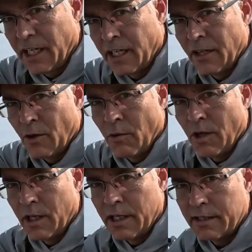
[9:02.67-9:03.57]
I get another
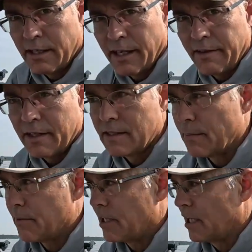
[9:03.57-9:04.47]
walleye to tie things
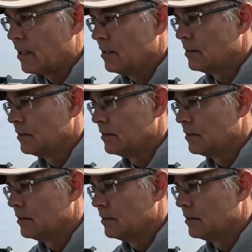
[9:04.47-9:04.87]
up again?